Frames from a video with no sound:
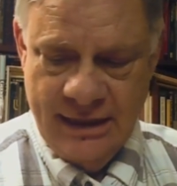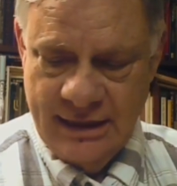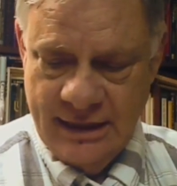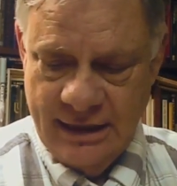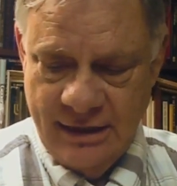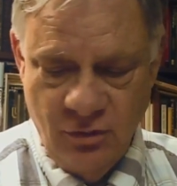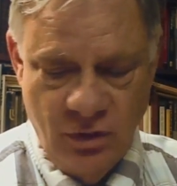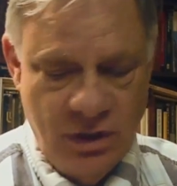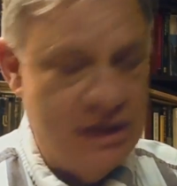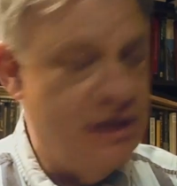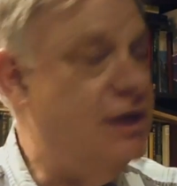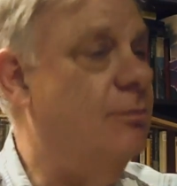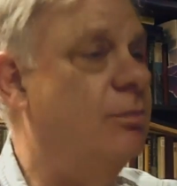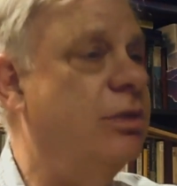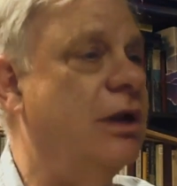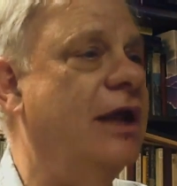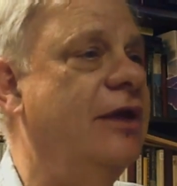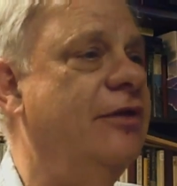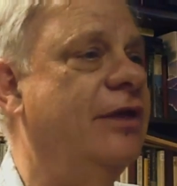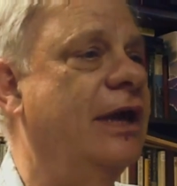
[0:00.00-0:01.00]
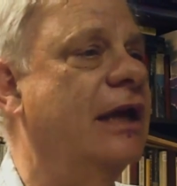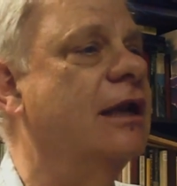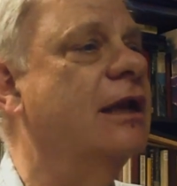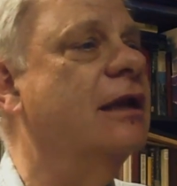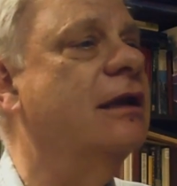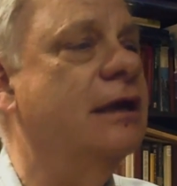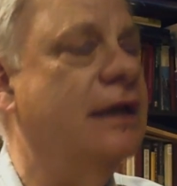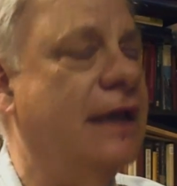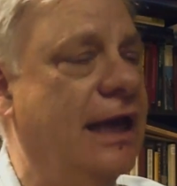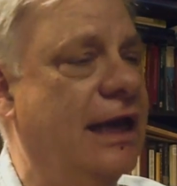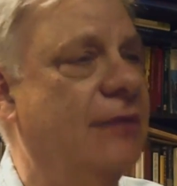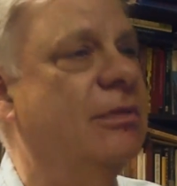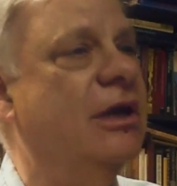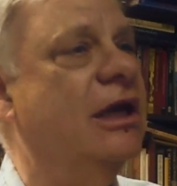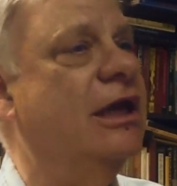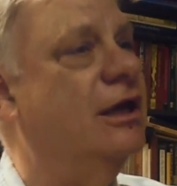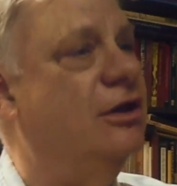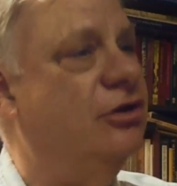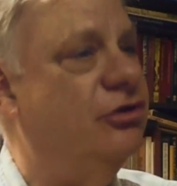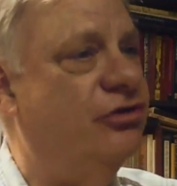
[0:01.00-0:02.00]
And I wanted to play that little game
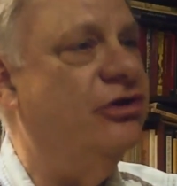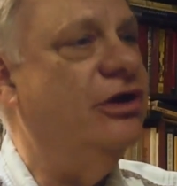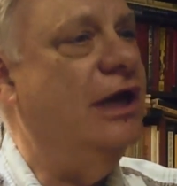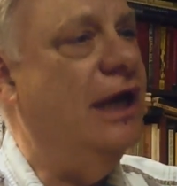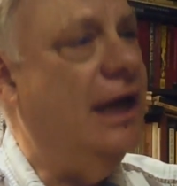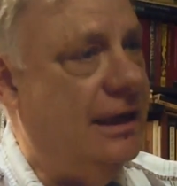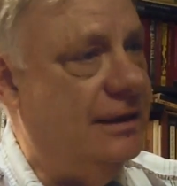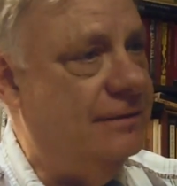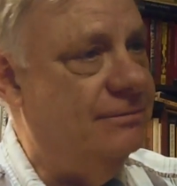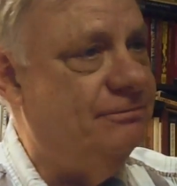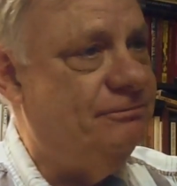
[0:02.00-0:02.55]
again today.